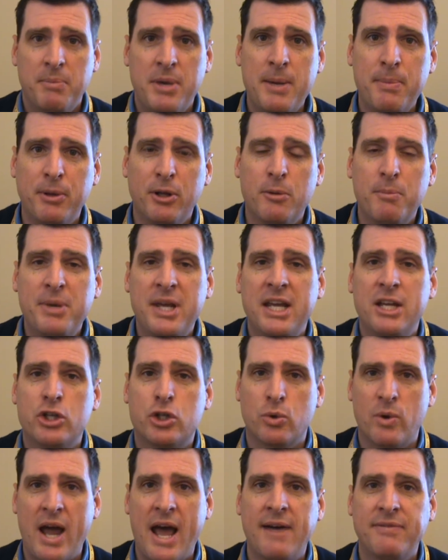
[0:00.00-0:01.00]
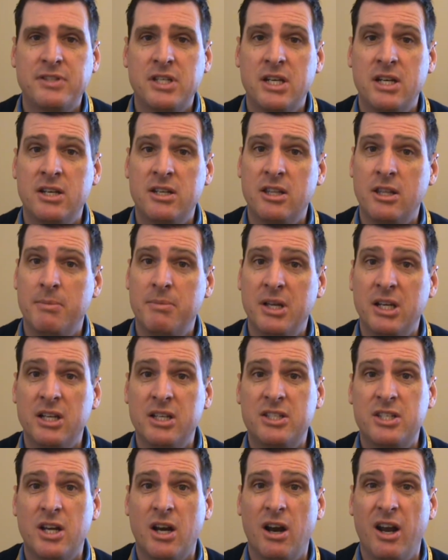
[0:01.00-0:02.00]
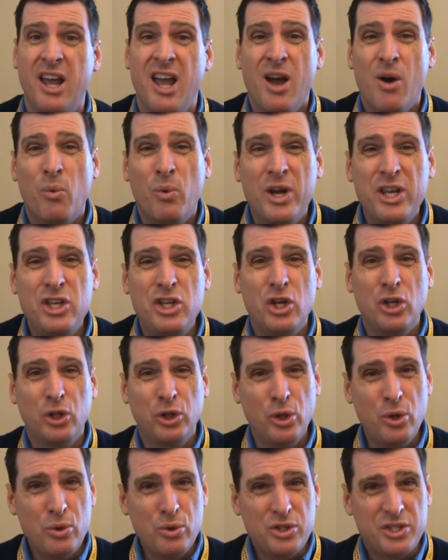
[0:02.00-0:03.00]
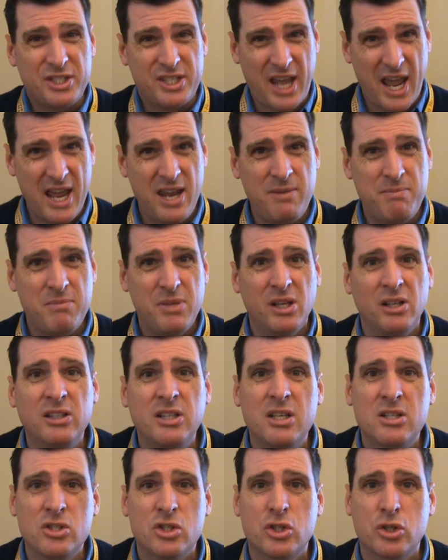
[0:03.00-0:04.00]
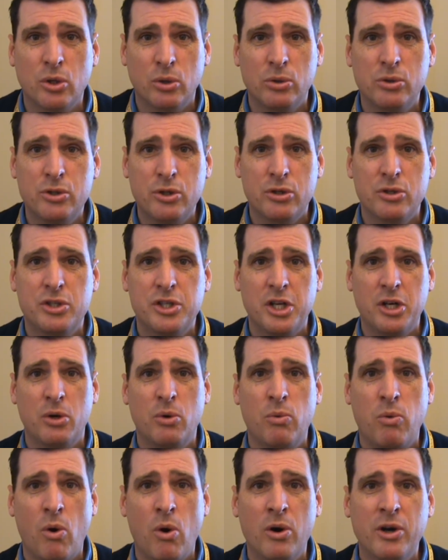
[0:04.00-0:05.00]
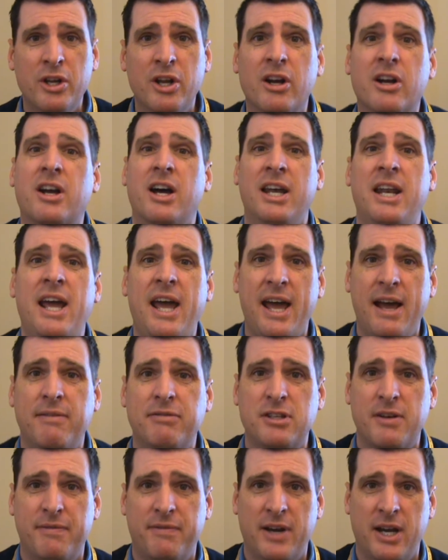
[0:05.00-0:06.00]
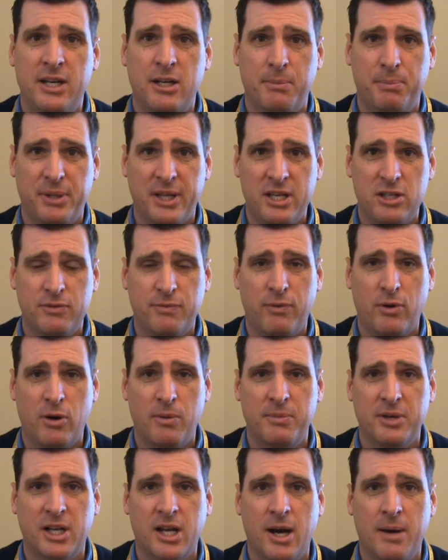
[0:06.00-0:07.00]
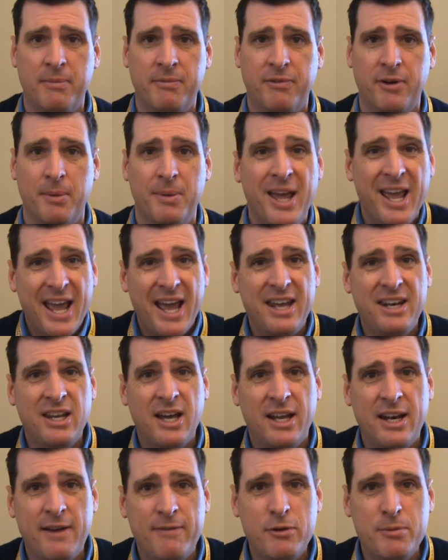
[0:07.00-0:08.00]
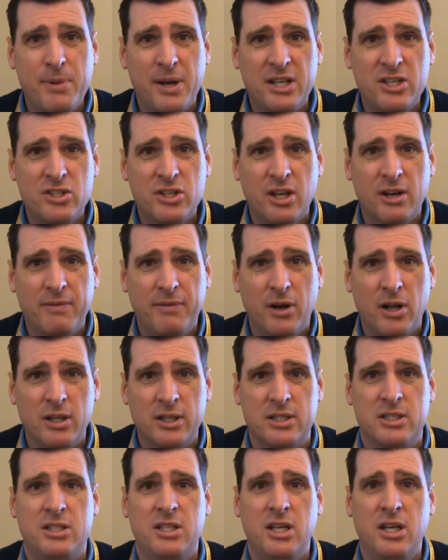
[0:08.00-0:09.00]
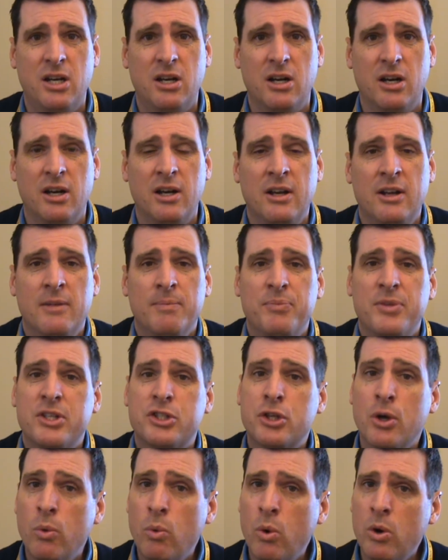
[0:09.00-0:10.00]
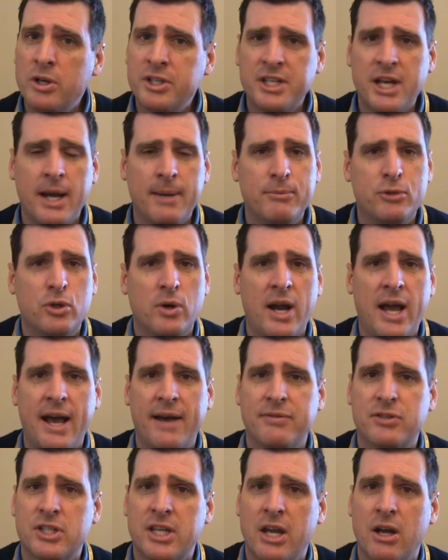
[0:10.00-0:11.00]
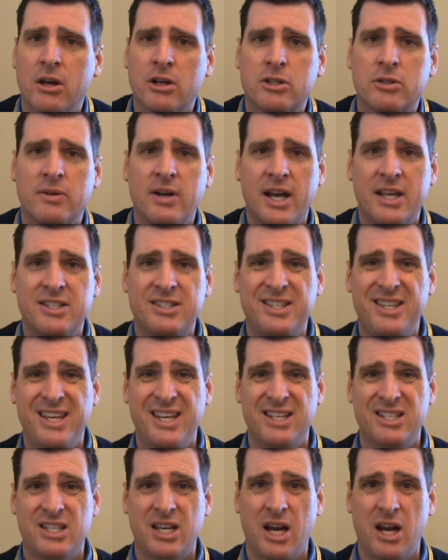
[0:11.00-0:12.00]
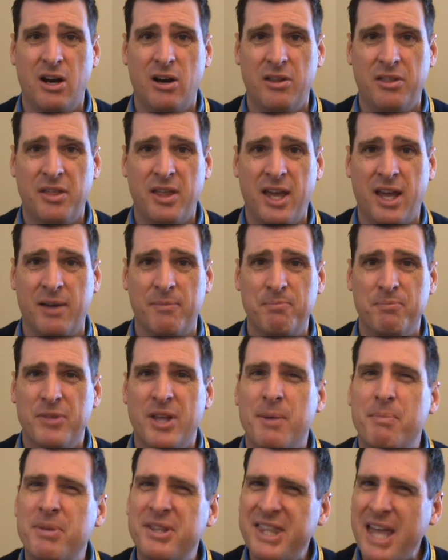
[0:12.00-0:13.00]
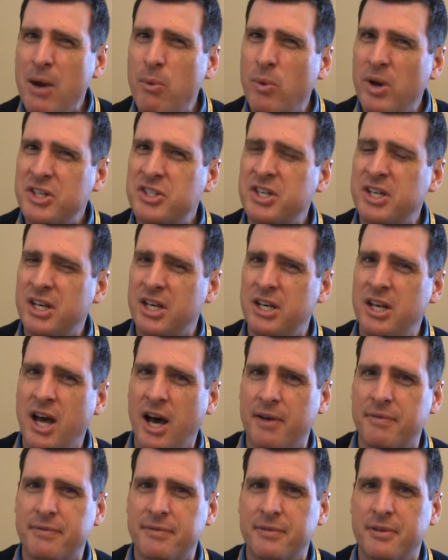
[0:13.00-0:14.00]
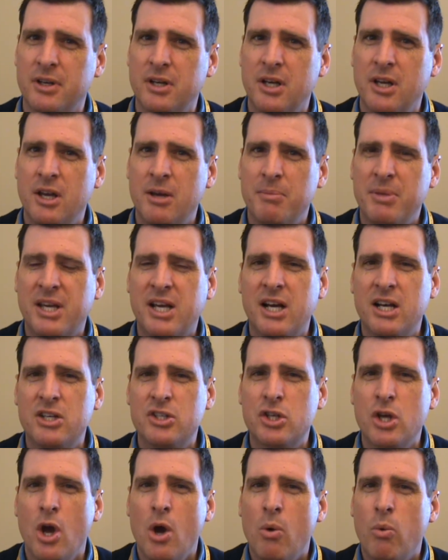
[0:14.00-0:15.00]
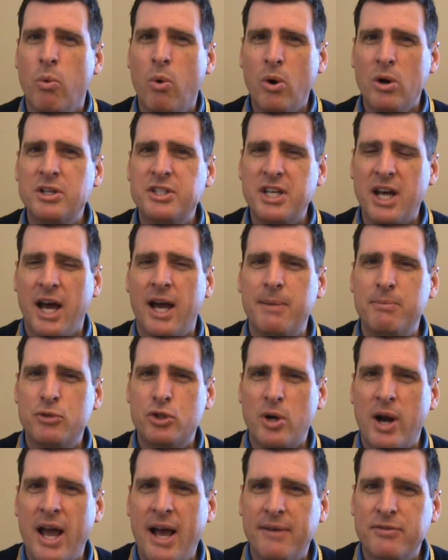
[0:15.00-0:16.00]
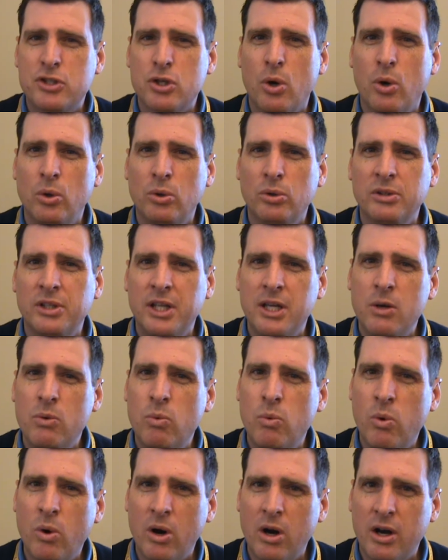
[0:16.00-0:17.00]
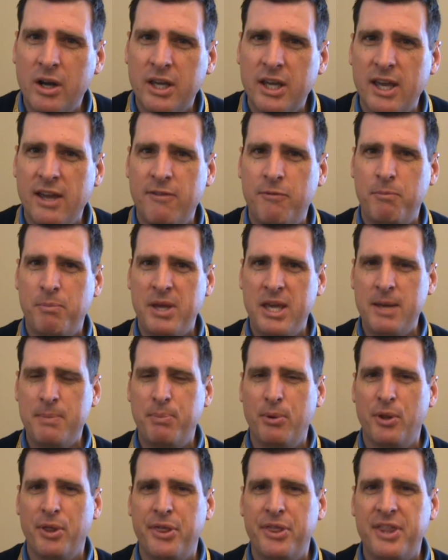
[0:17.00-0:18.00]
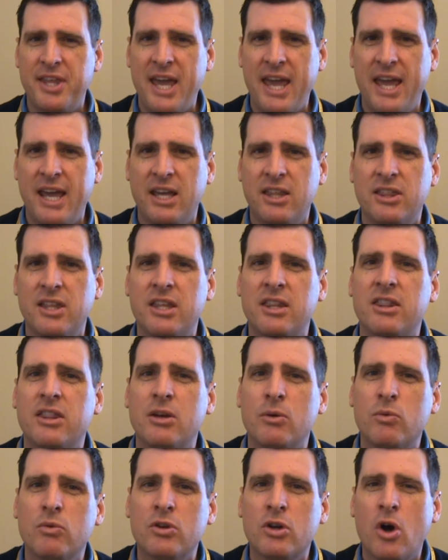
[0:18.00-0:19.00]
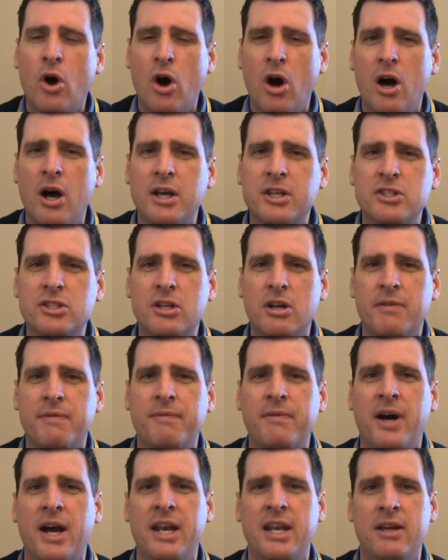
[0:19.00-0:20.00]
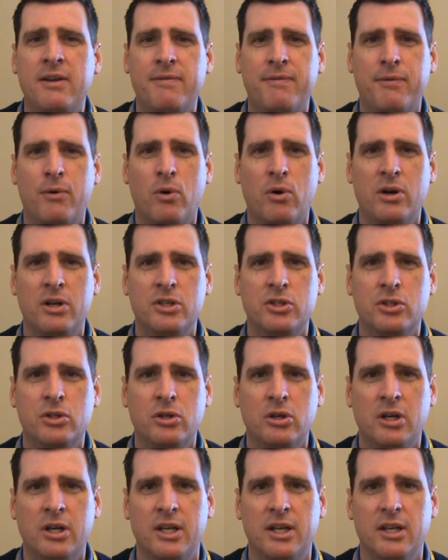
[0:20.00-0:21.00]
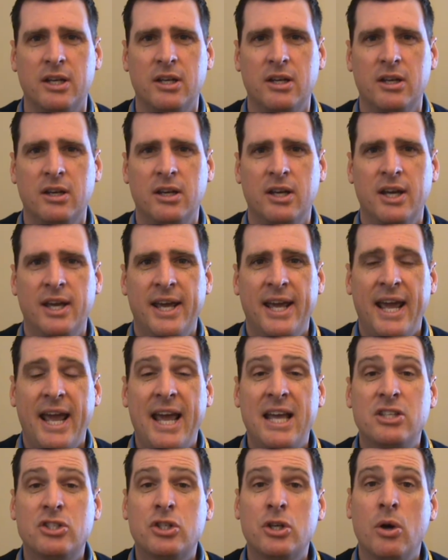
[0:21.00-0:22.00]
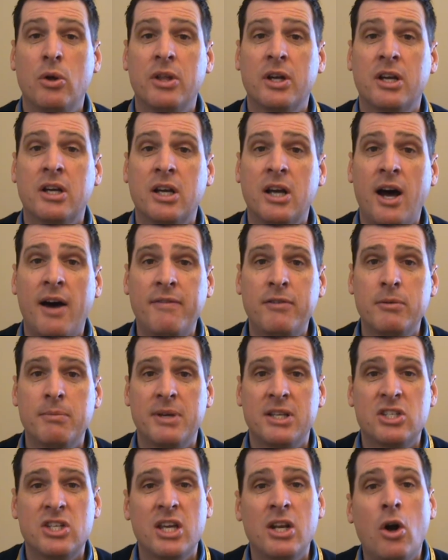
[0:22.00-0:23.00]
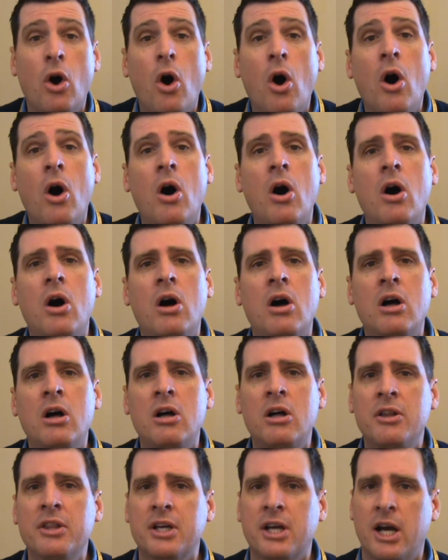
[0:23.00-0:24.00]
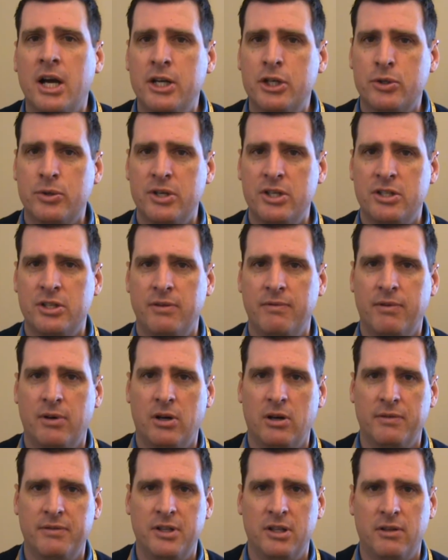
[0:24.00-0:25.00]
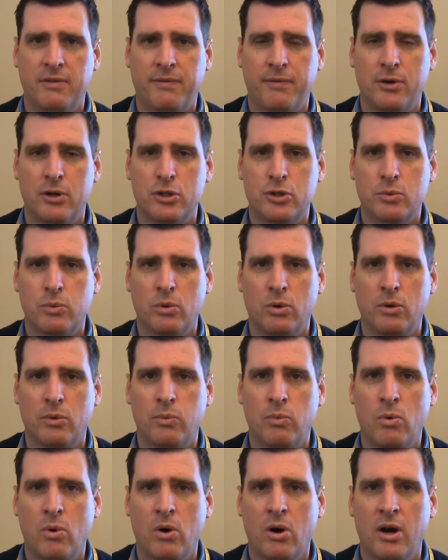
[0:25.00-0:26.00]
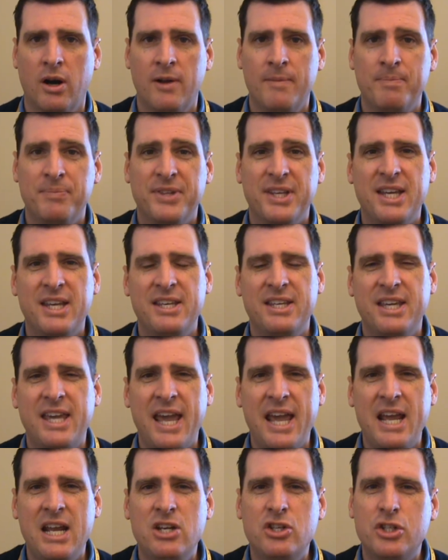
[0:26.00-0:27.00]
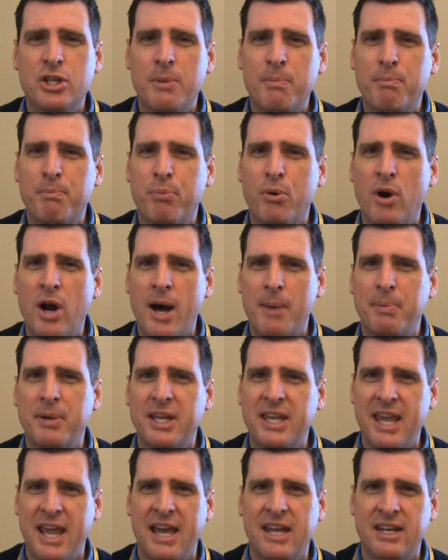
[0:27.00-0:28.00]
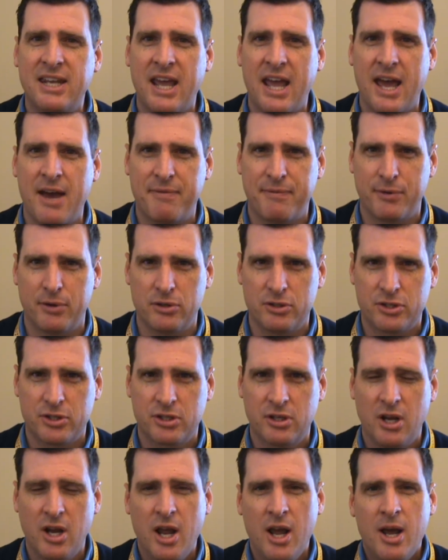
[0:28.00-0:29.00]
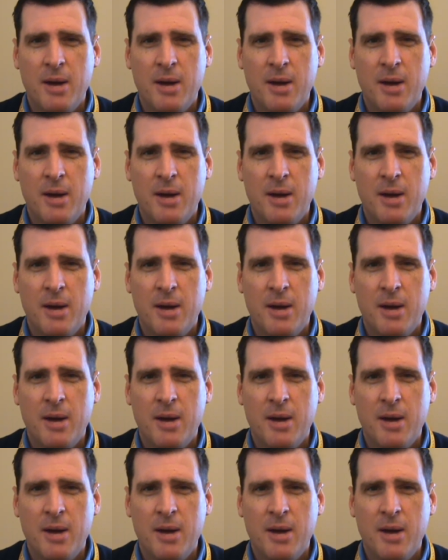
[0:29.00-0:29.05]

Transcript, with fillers: People are being drafted into the military. When you lose 10 million soldiers in a war, you're going to have to find a place for them to come from. And not everybody's going to volunteer. And so wartime drafts characterized the entire thing. But that wasn't enough because wartime drafts only work if people think that the cause they're fighting for is good. And so the governments in all the countries involved in the First World War engaged in propaganda efforts.